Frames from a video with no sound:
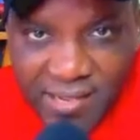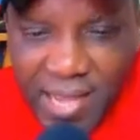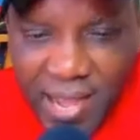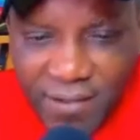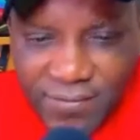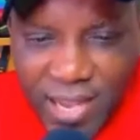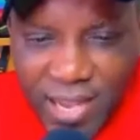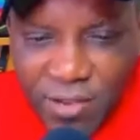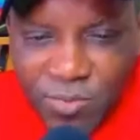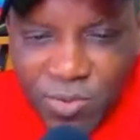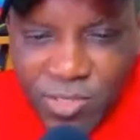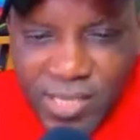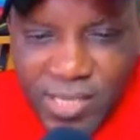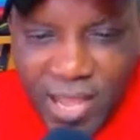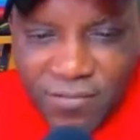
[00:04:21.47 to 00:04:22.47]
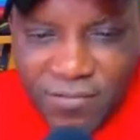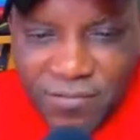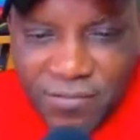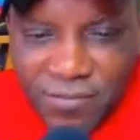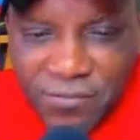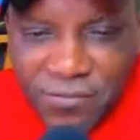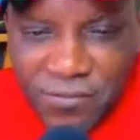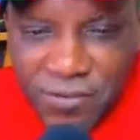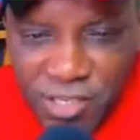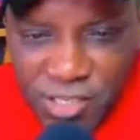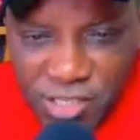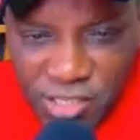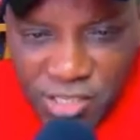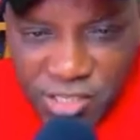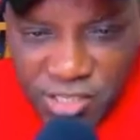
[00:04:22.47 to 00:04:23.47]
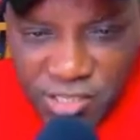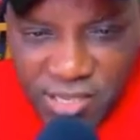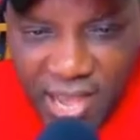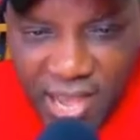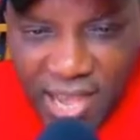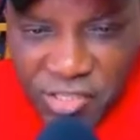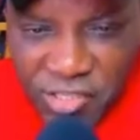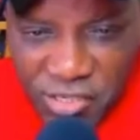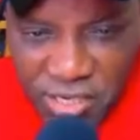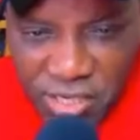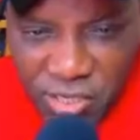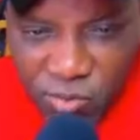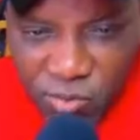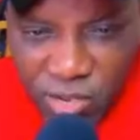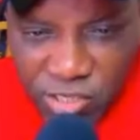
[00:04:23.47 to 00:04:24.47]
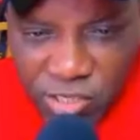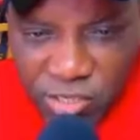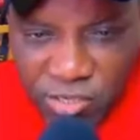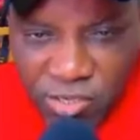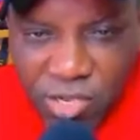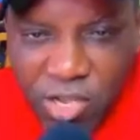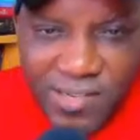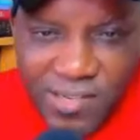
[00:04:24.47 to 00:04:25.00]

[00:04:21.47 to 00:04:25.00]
After you must have finished answering the question,